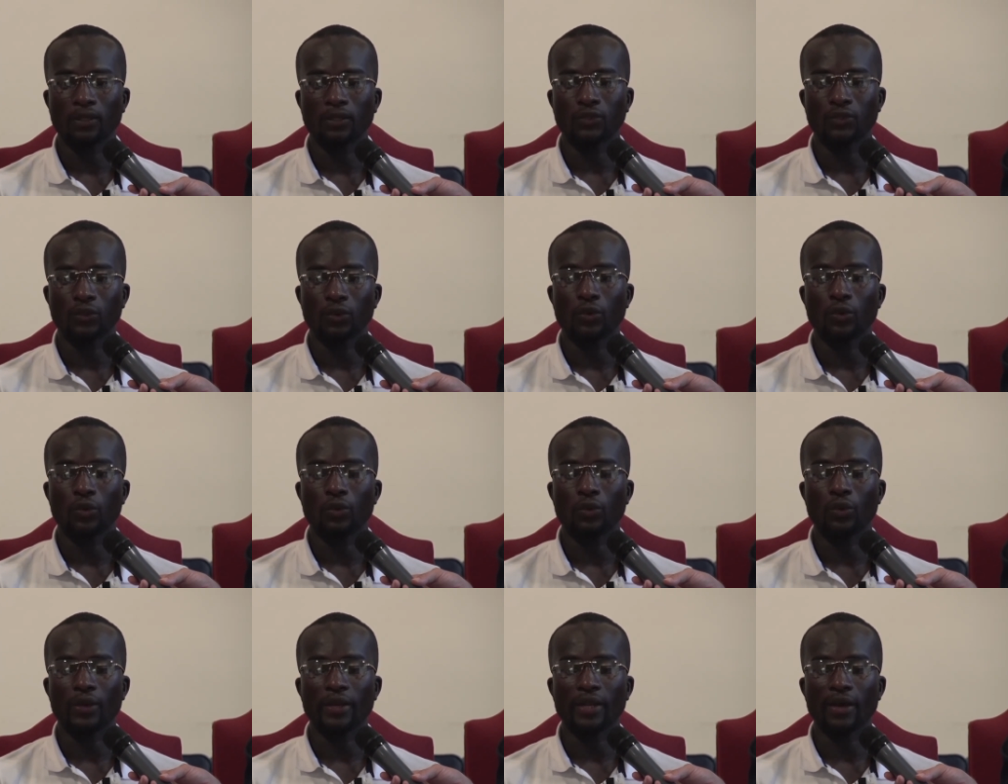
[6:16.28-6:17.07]

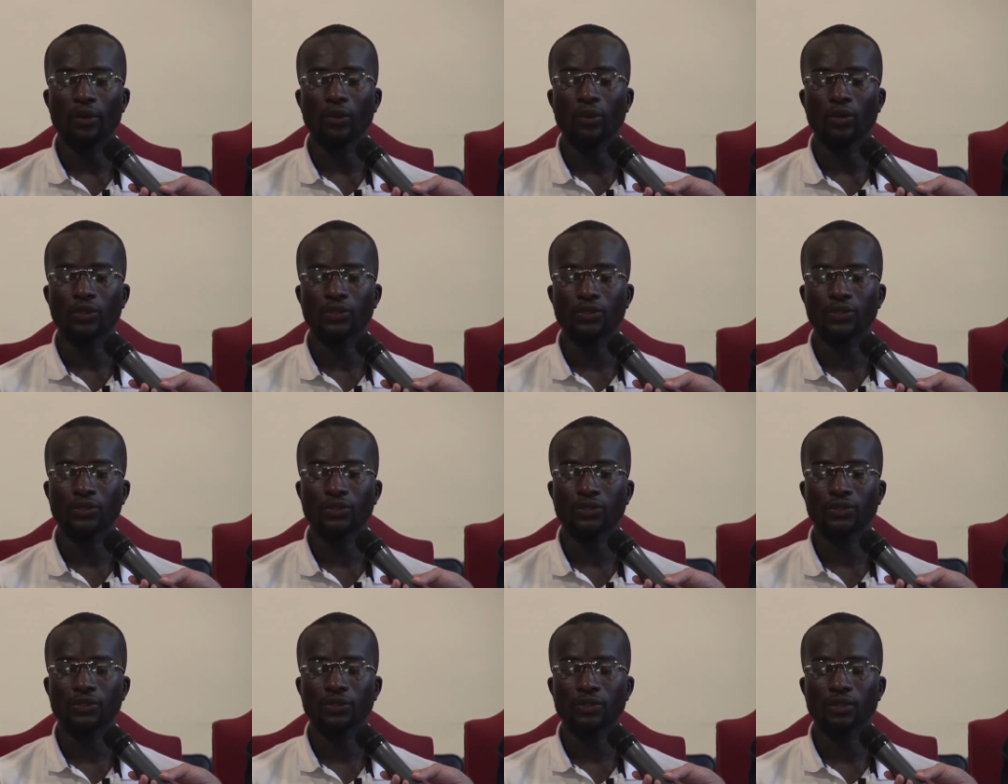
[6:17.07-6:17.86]
So when I
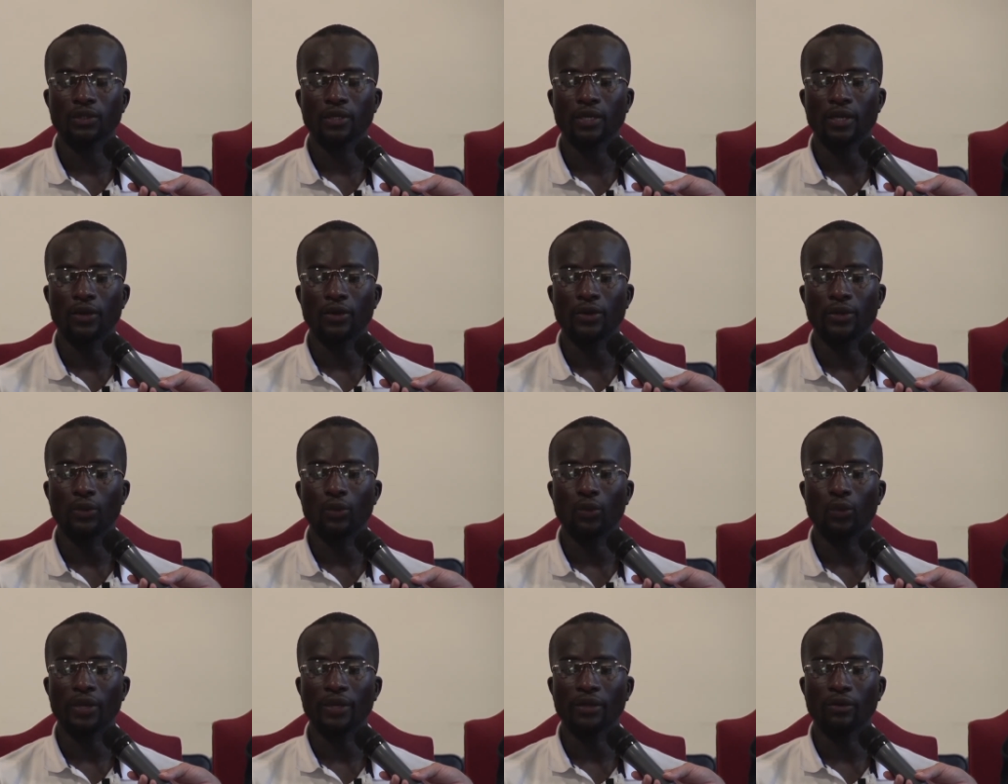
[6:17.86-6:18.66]
was on the
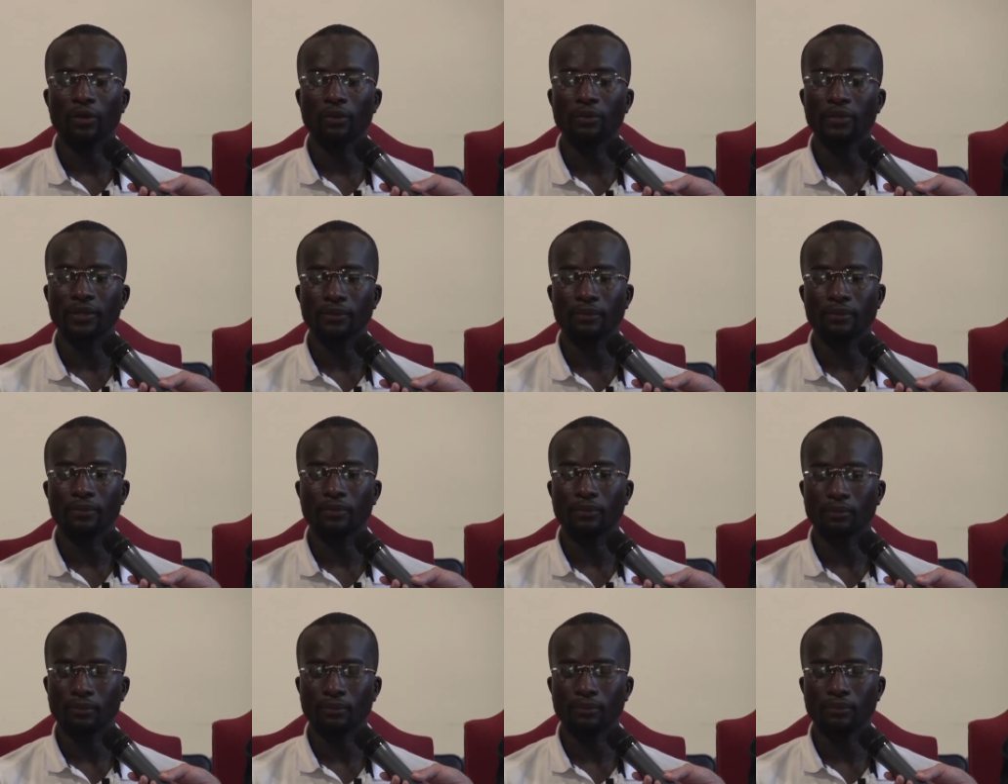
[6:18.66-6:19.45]
way coming
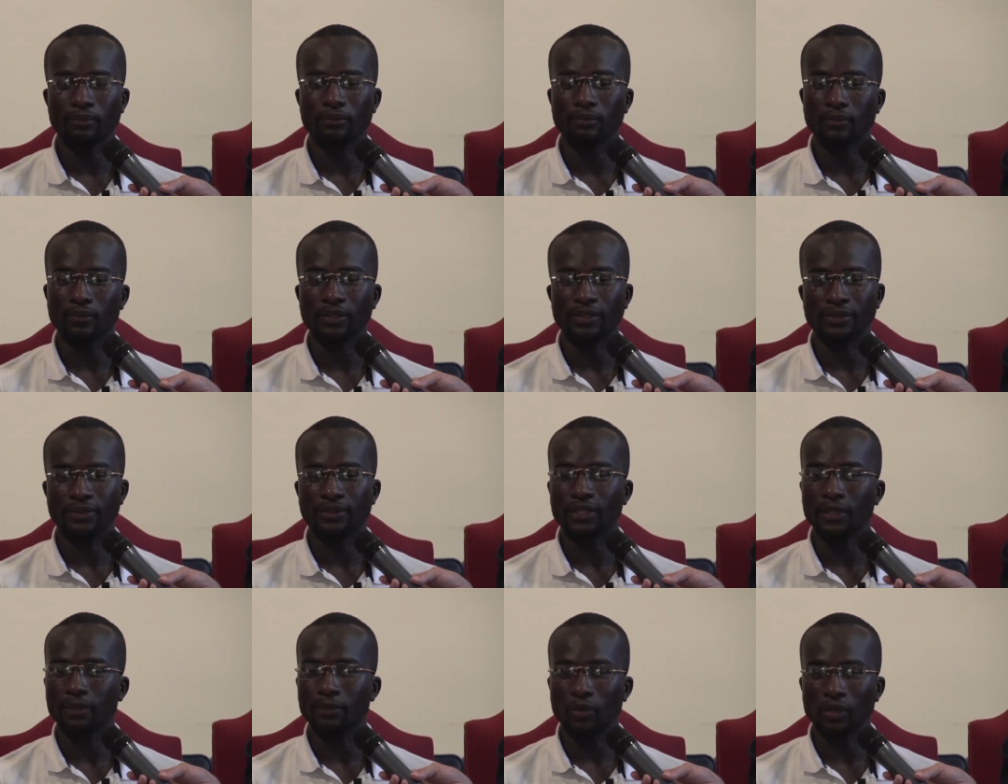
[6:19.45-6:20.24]
in
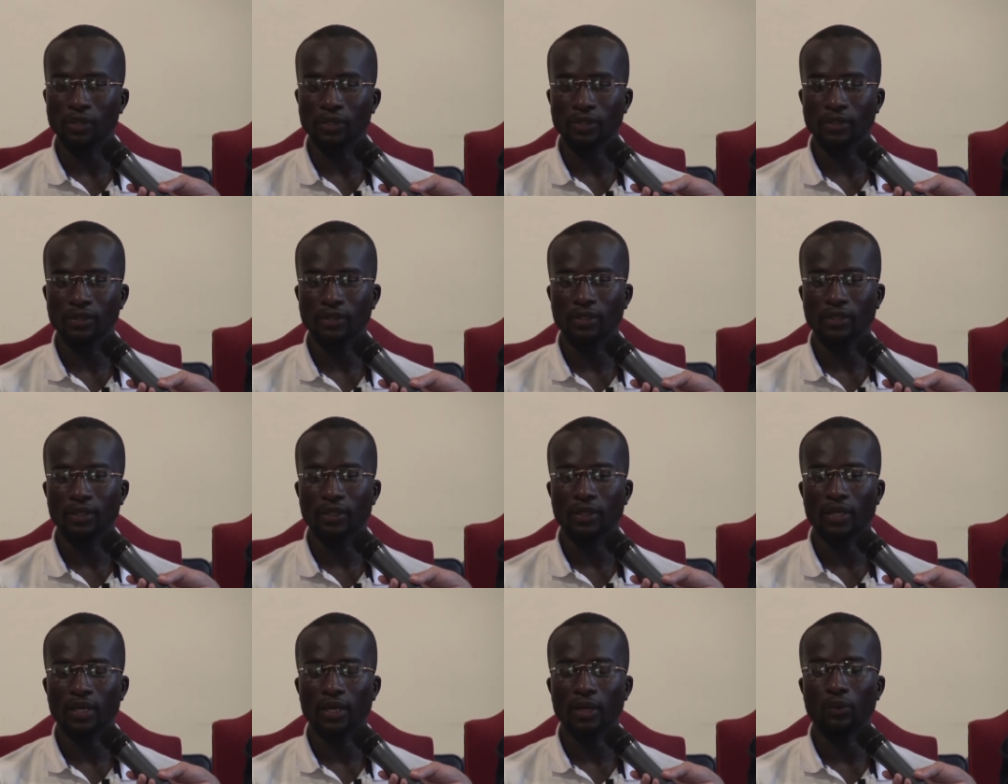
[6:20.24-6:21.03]
Tripoli,
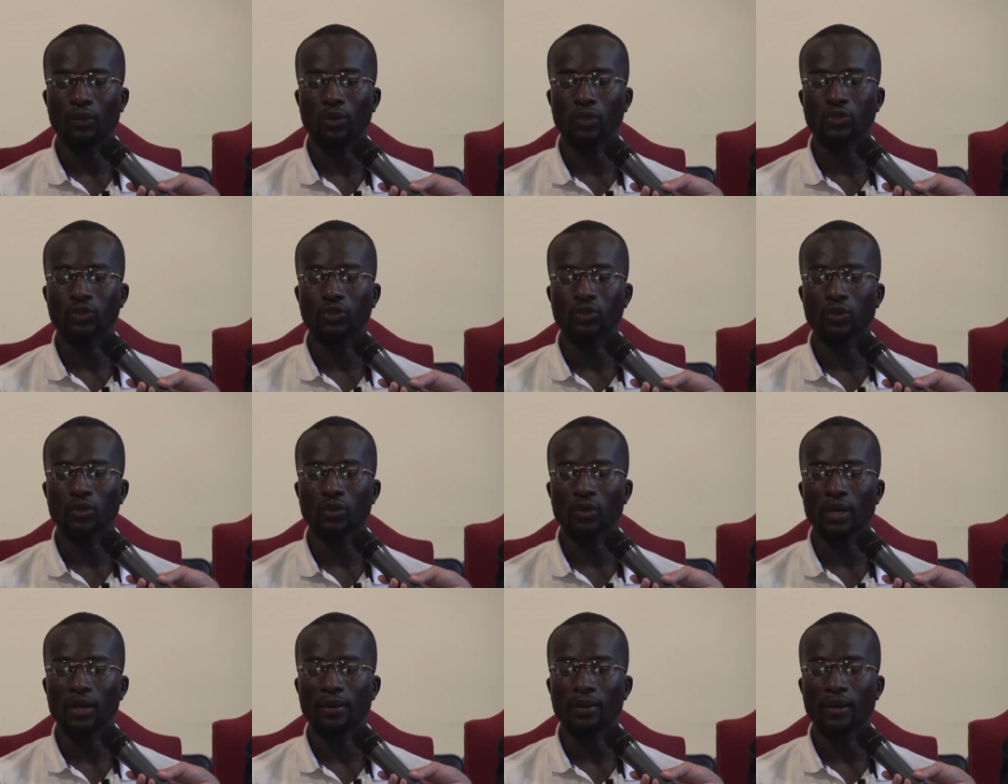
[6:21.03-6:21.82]
I was
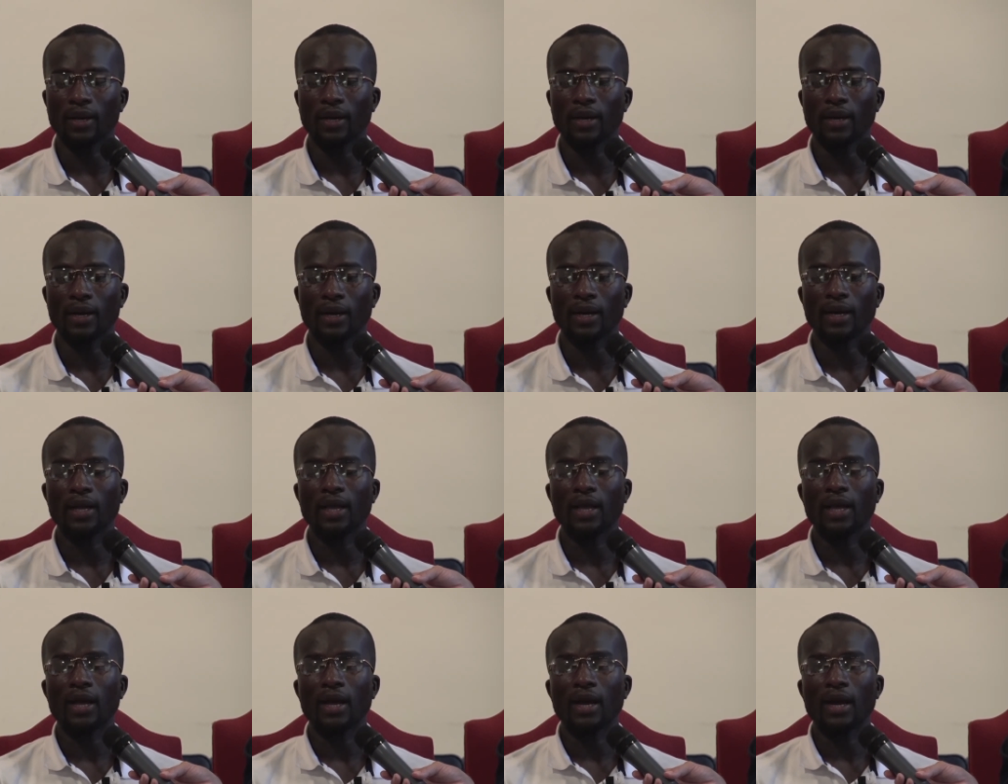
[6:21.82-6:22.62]
so,
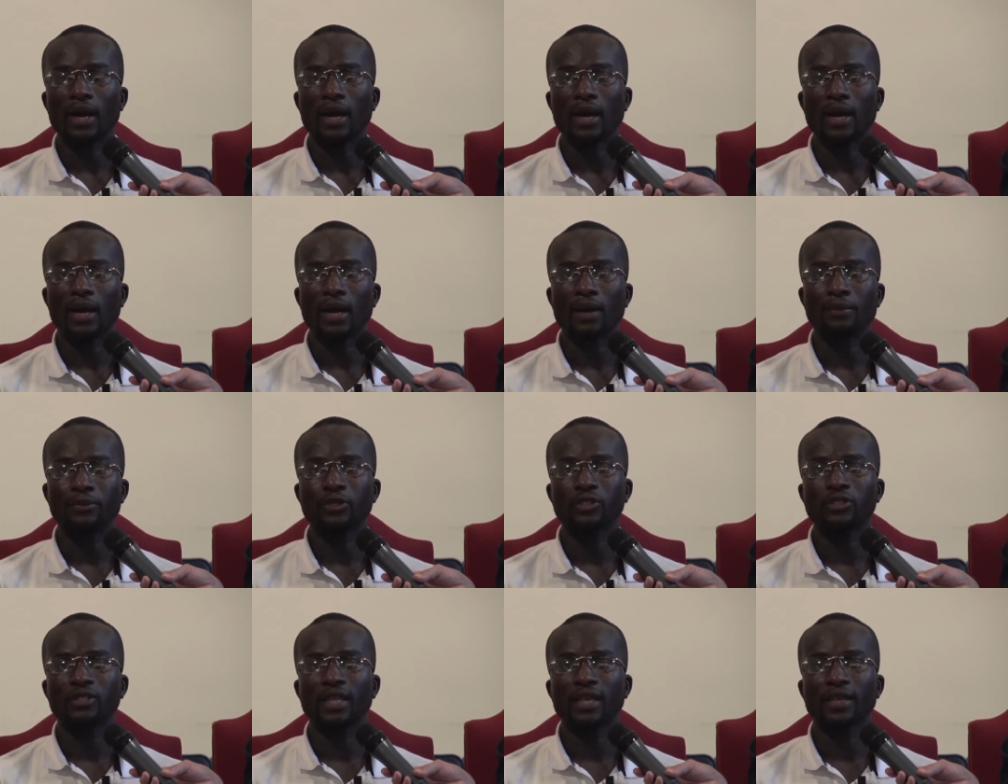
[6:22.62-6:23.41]
I, am
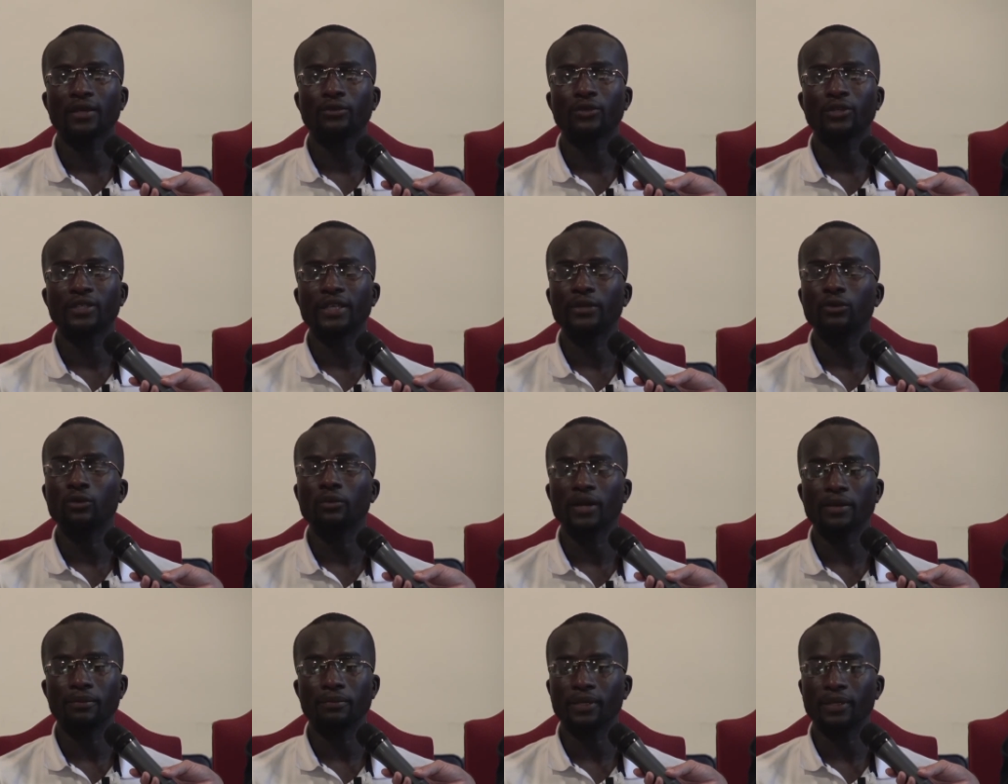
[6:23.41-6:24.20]
just like not a
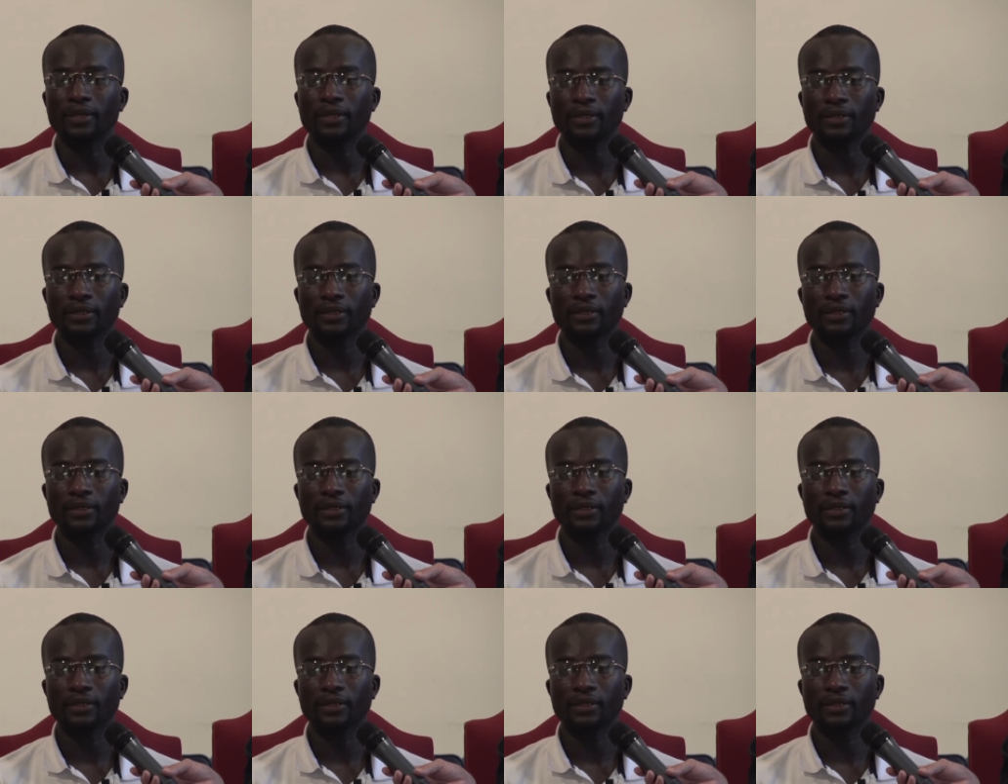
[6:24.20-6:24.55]
human being.